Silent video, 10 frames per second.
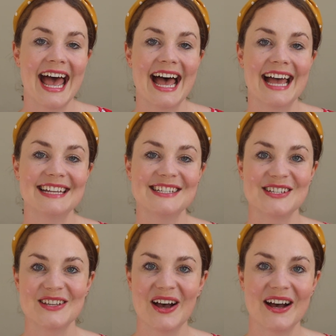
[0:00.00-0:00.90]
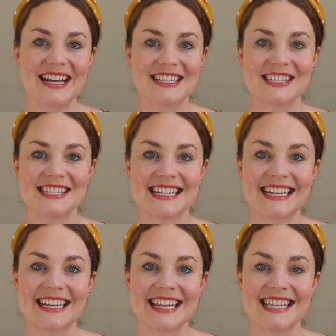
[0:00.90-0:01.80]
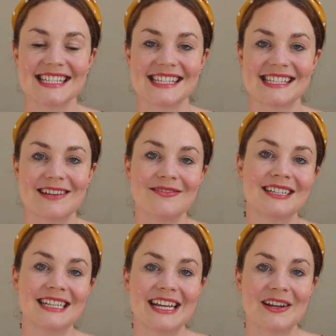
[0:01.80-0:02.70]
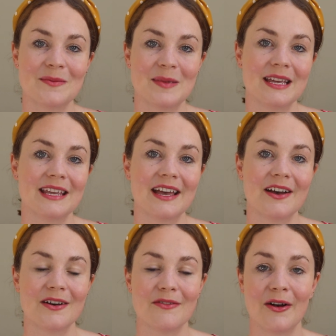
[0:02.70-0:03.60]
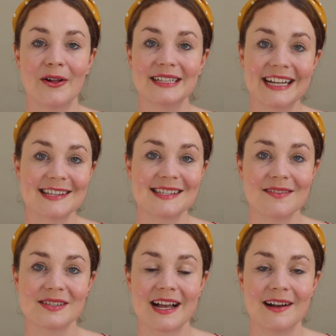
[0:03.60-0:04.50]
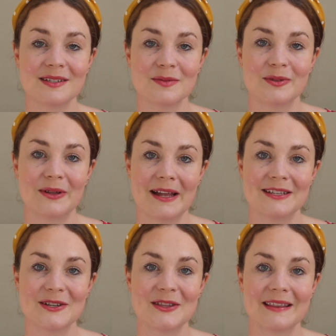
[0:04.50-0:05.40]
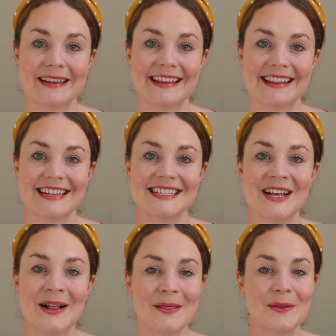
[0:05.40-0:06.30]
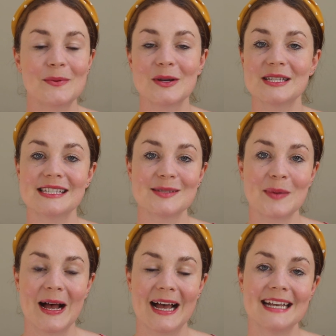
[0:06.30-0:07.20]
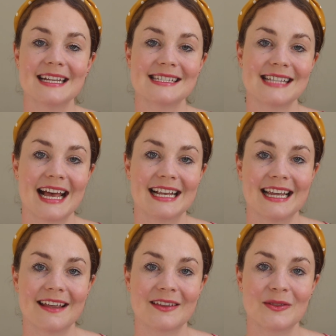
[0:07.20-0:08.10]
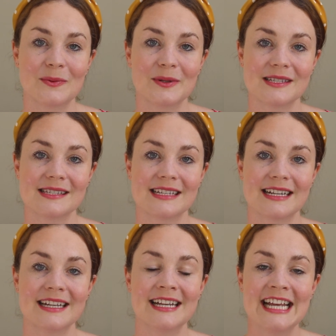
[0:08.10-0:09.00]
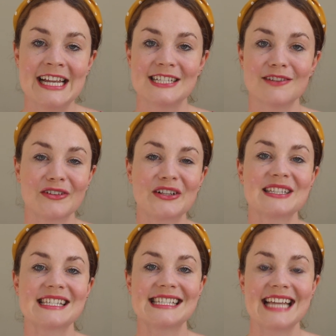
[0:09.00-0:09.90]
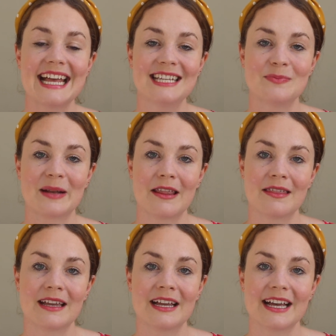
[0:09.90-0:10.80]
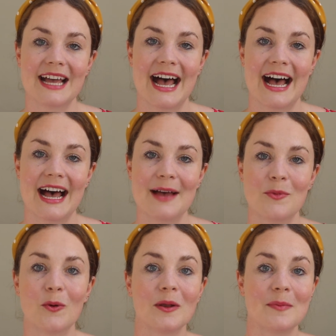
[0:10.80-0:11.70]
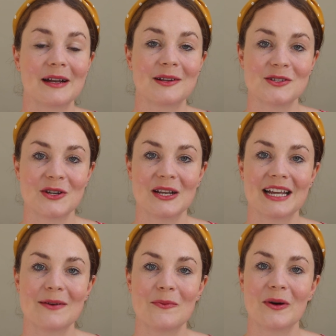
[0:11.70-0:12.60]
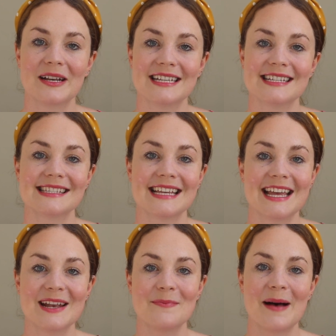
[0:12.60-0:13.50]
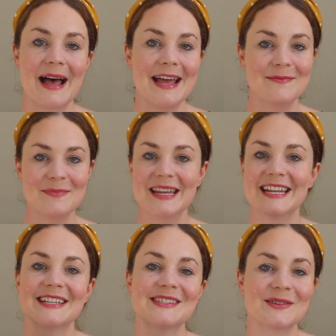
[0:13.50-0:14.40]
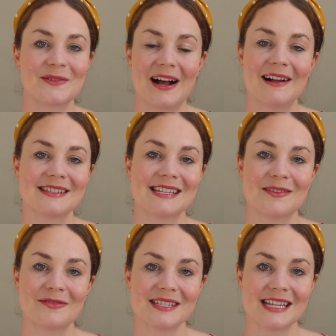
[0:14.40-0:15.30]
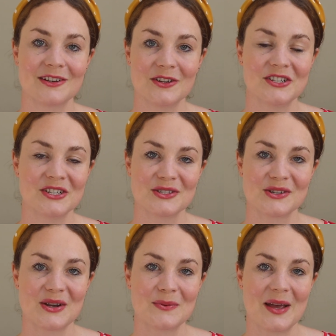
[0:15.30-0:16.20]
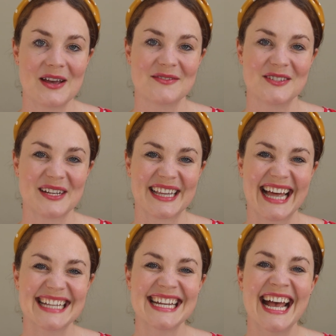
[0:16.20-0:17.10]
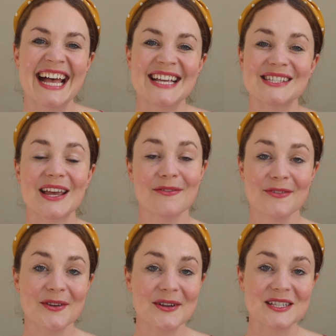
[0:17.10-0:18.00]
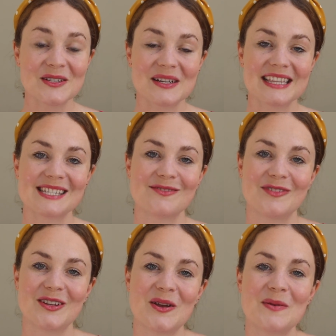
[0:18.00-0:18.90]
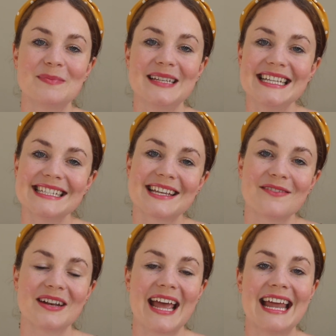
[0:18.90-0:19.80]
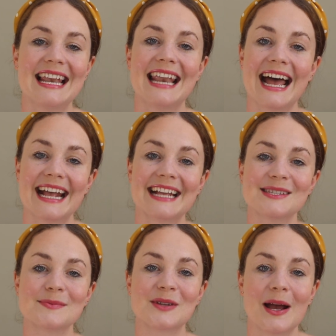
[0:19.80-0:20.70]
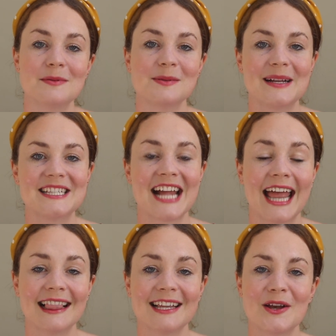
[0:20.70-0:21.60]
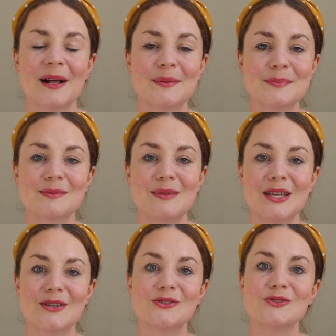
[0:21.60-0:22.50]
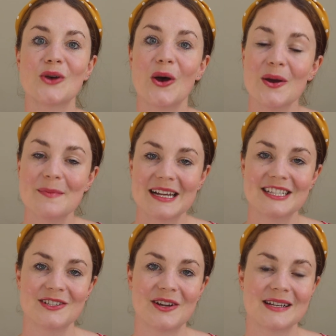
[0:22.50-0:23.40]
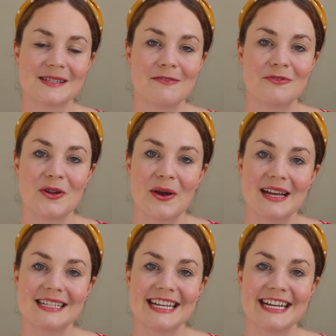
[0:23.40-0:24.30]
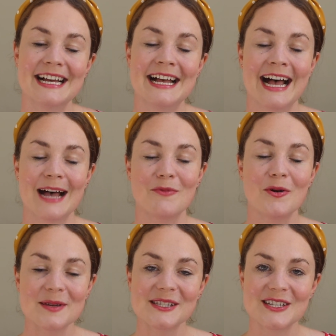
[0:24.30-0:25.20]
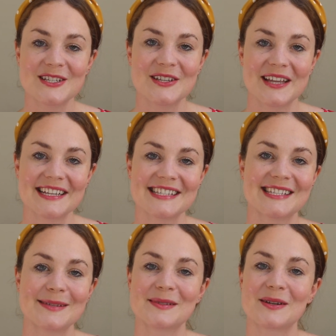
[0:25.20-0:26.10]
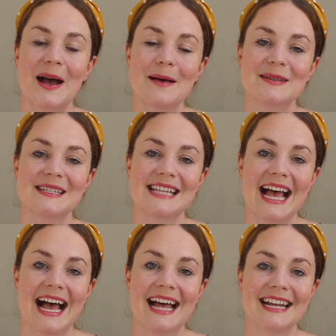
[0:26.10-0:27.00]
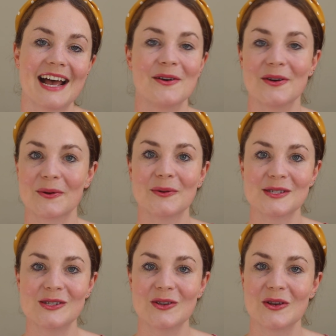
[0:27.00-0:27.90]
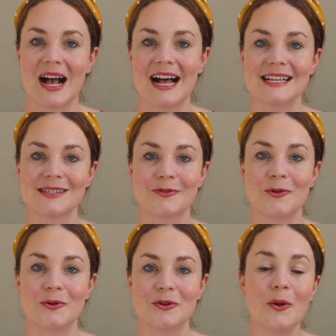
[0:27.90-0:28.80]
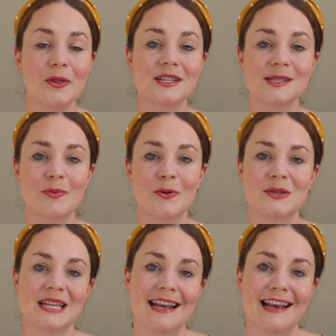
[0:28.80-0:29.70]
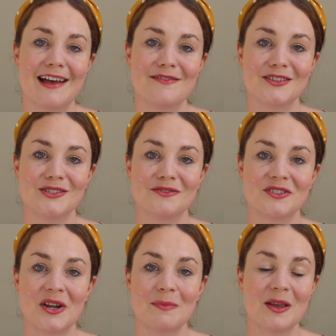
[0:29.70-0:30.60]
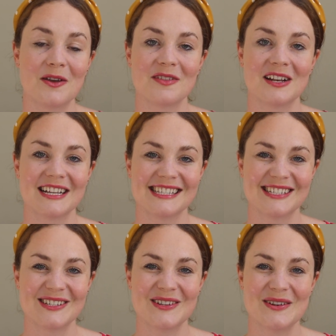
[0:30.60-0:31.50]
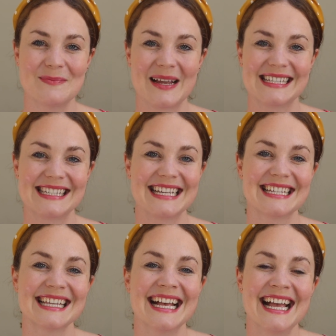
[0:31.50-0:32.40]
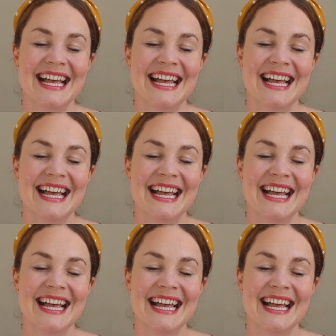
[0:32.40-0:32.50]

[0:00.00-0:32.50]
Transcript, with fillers: And yeah, I just think this is definitely going to be a year of holding ourselves accountable. I don't think that the worst is behind us, sadly. I think the world is in a difficult state, but I think I'm all about controlling what is in my immediate surrounds, and it feels like Notion is a great way of doing that. So if you enjoyed this video, please give it a like and subscribe to my channel. It helps me so much. You guys have no idea. I'm almost to 2,000 subscribers, and I owe it all to you guys for all the support and love that you've shown me over the last 2+ years.